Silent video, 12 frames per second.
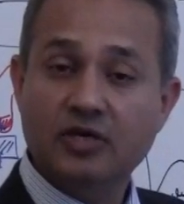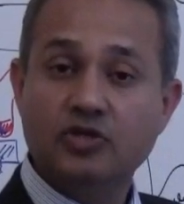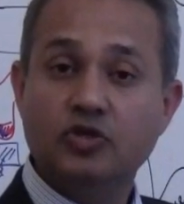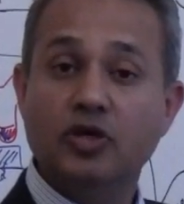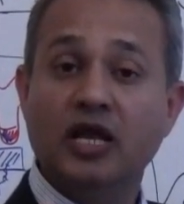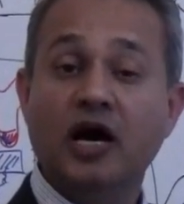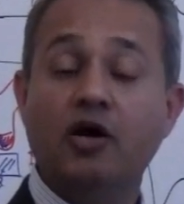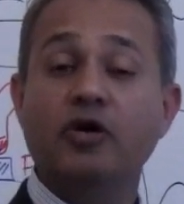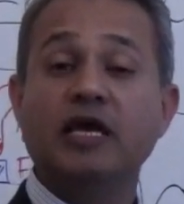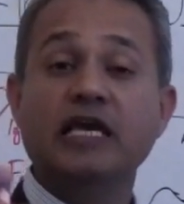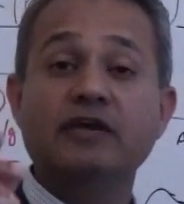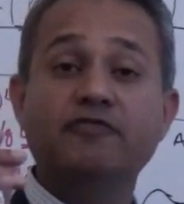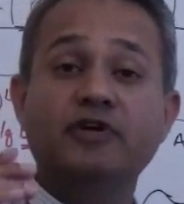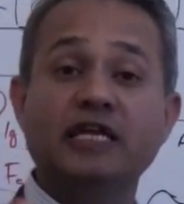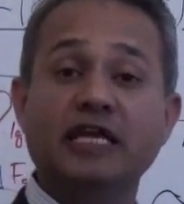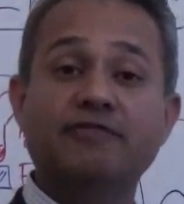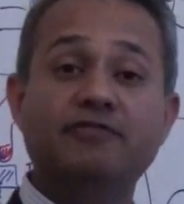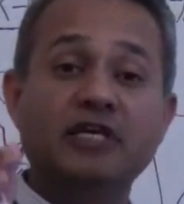So now
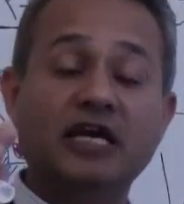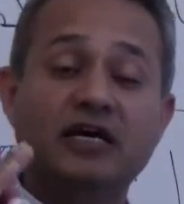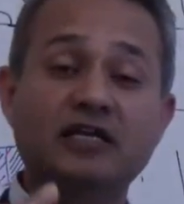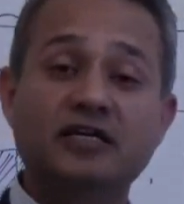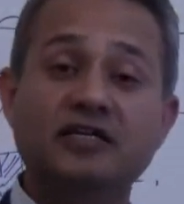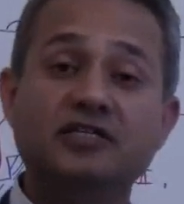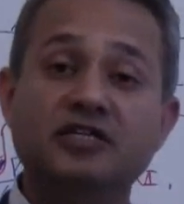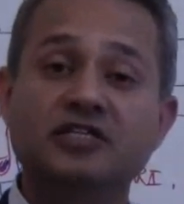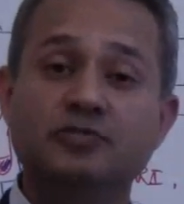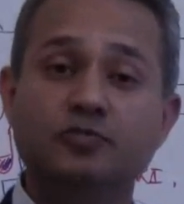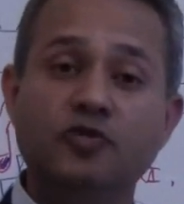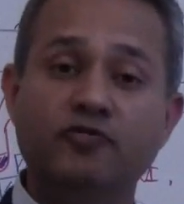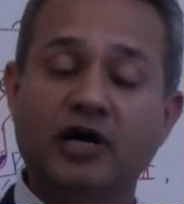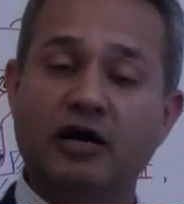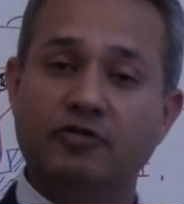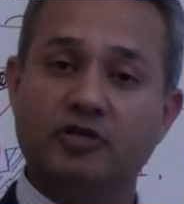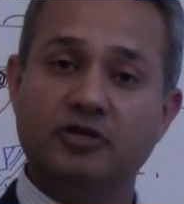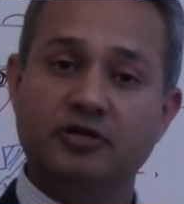even if the allergen is moved
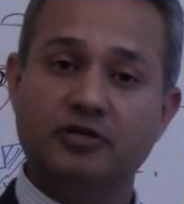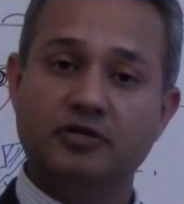out,